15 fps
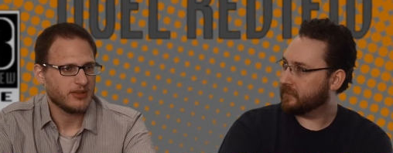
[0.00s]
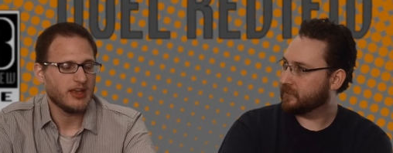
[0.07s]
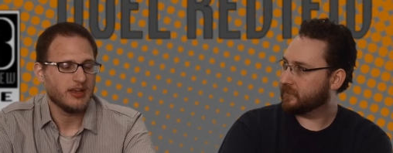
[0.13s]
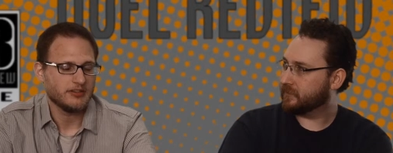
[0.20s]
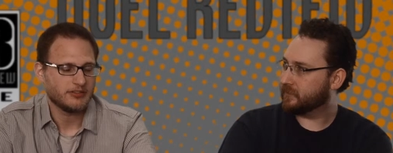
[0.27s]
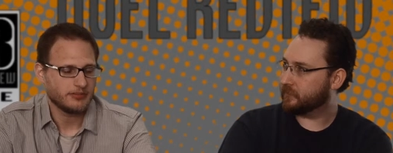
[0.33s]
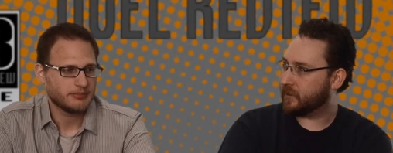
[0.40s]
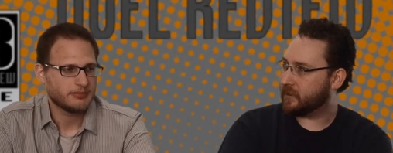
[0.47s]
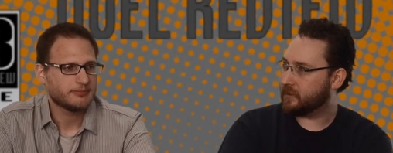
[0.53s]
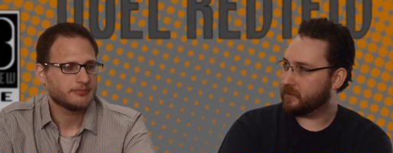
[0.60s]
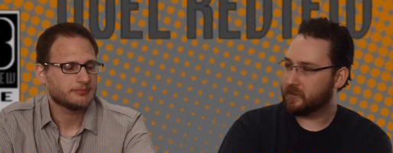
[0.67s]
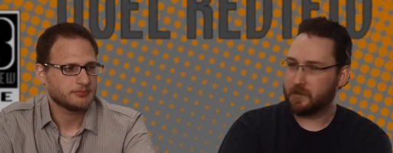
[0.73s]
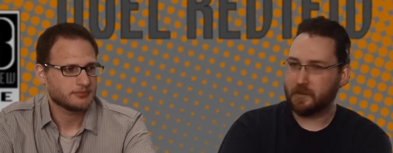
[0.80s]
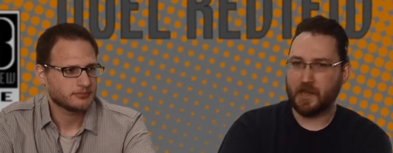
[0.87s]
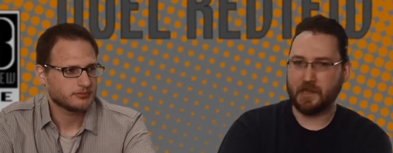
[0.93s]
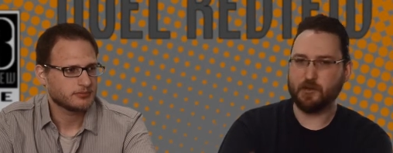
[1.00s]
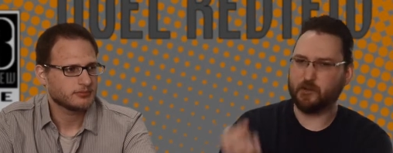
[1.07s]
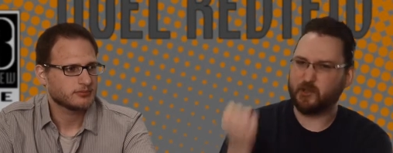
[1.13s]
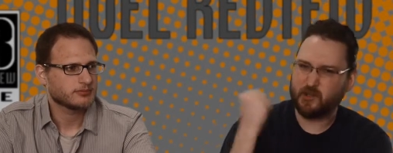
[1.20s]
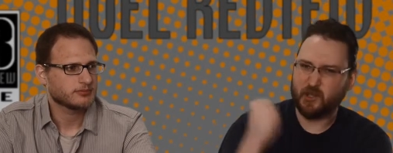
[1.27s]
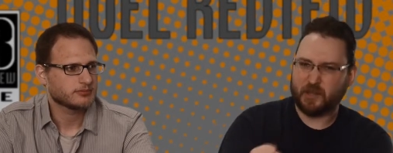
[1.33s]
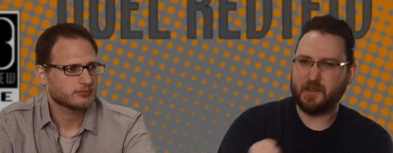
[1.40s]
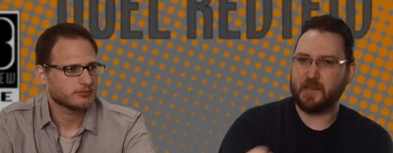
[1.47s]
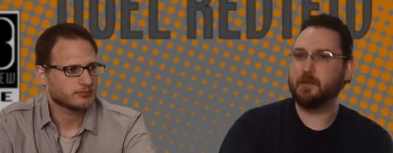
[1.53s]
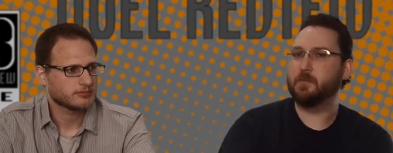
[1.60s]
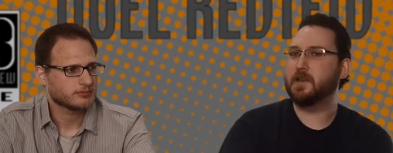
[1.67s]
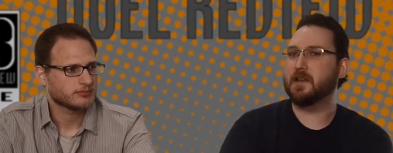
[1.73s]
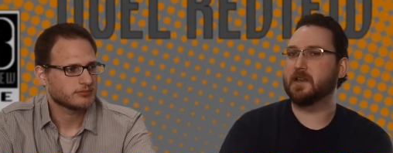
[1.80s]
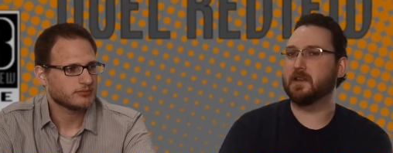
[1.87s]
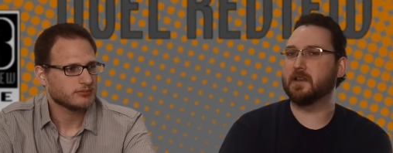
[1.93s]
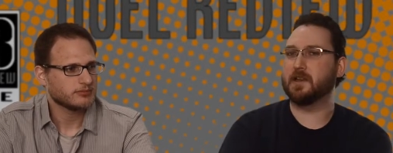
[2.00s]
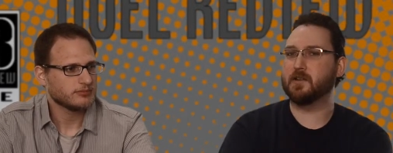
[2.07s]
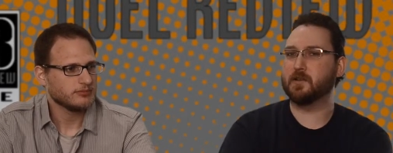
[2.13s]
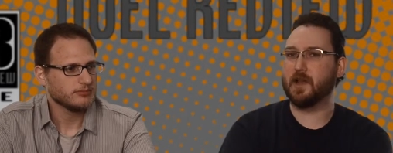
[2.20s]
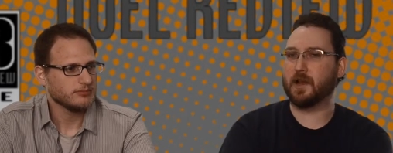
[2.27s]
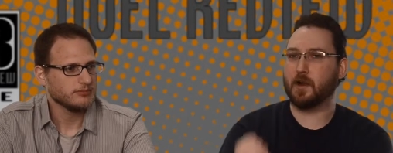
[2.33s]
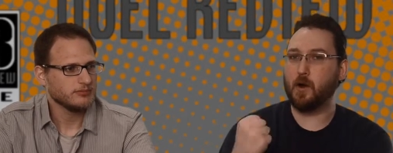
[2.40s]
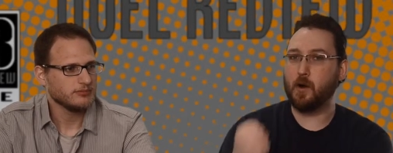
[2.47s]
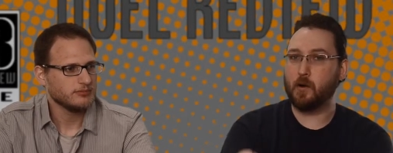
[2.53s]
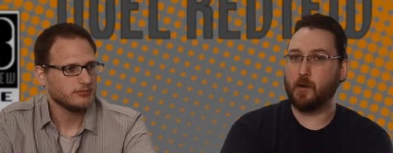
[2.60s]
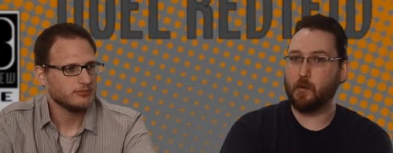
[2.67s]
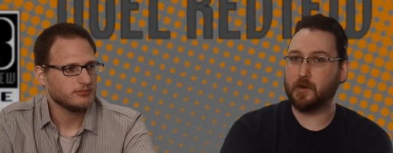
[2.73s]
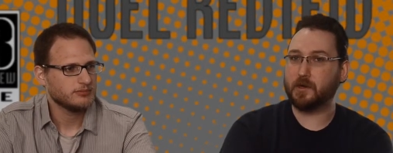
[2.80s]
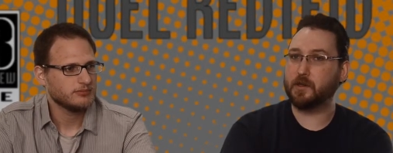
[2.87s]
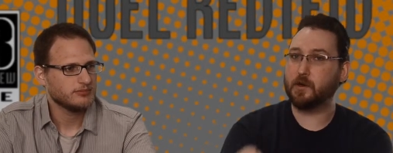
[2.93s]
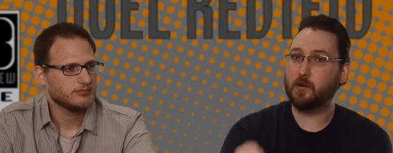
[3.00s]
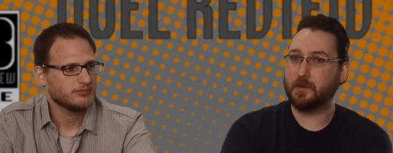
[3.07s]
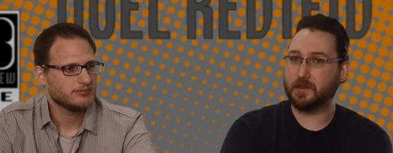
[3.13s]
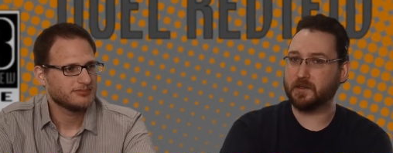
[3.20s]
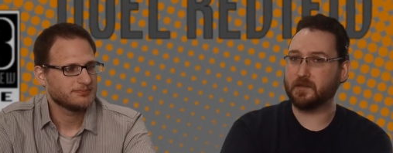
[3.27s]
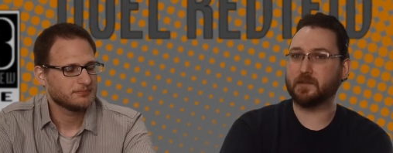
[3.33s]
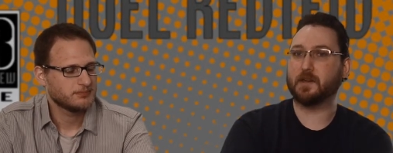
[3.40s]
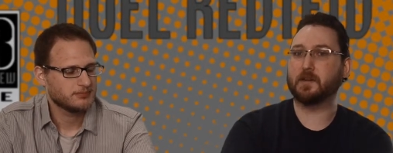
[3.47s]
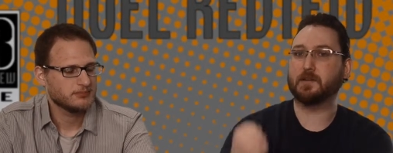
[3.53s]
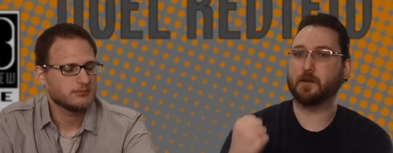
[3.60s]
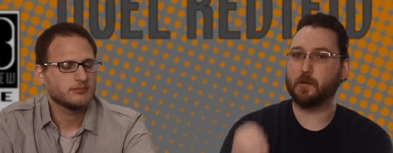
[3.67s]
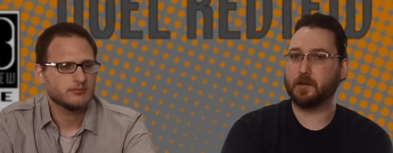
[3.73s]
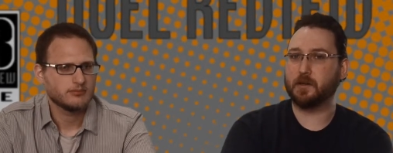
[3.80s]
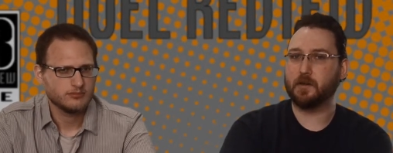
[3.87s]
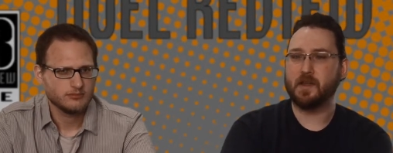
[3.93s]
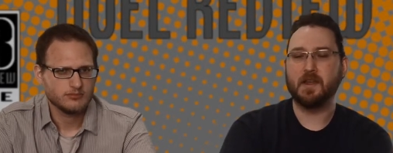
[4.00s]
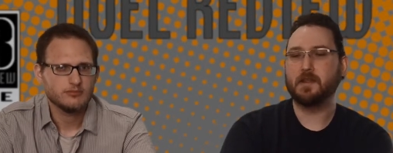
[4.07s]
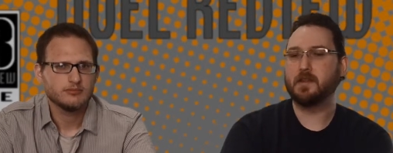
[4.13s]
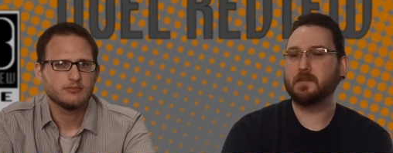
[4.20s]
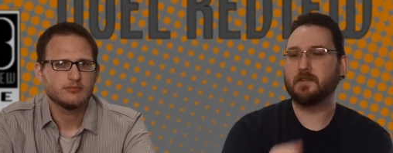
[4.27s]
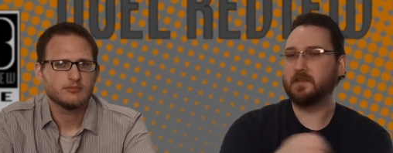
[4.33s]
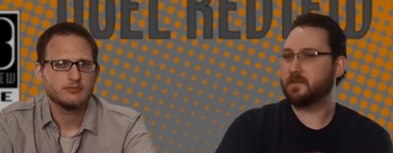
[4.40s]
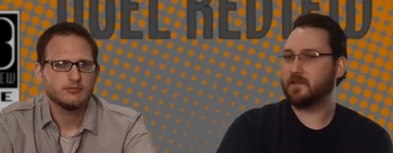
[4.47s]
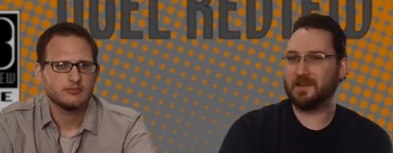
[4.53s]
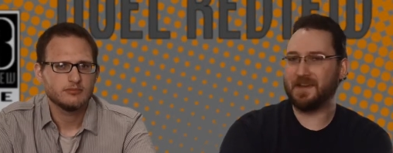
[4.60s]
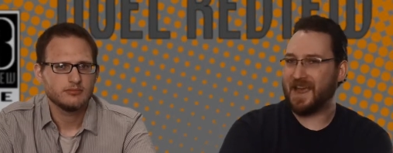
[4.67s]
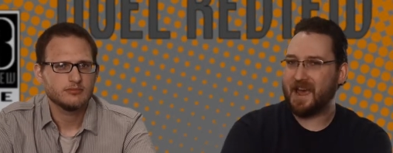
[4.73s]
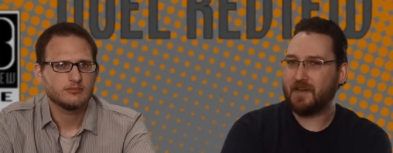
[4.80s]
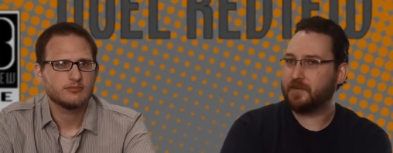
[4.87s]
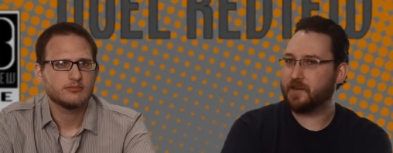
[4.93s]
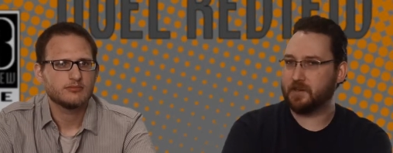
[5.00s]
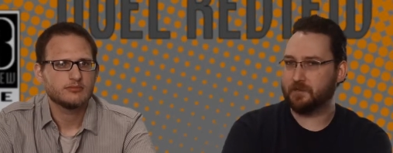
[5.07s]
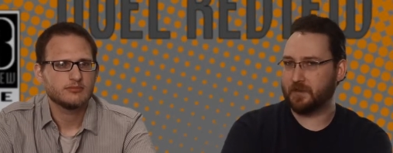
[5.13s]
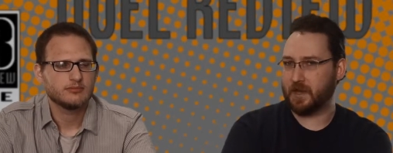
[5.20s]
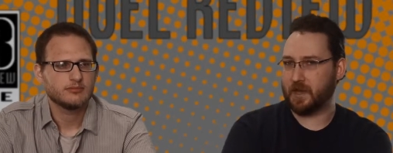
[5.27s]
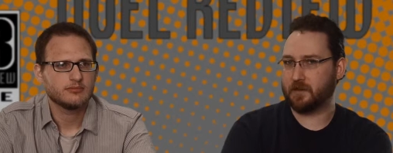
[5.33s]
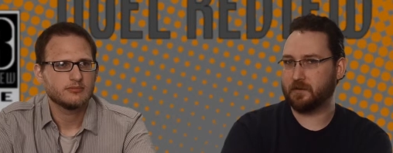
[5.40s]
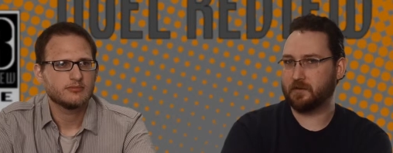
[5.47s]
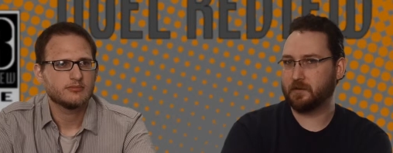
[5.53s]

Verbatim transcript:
Speaker 1: Yes. Right. And you're sucked in immediately, and you're like, "Oh, I want to know about this character. I want to know." This didn't have any of that.